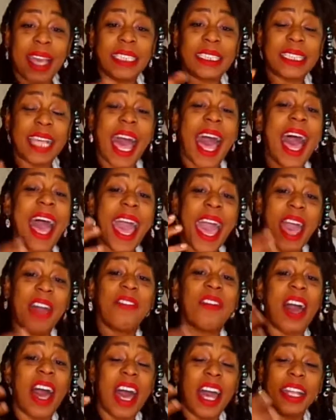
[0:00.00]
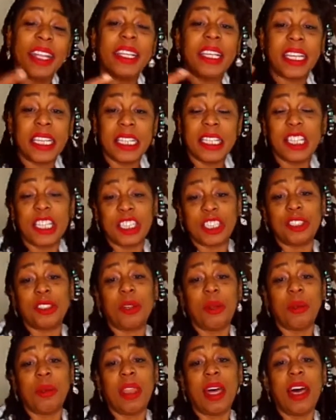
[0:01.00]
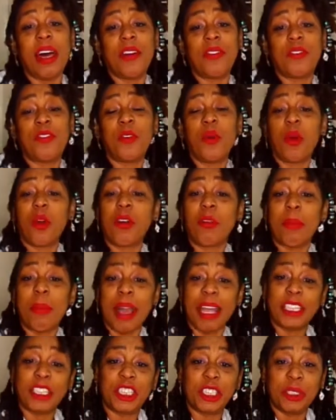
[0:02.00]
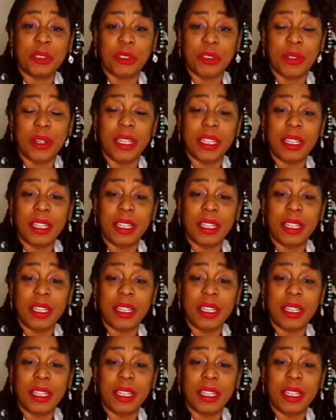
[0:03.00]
I have unconditional love for my children.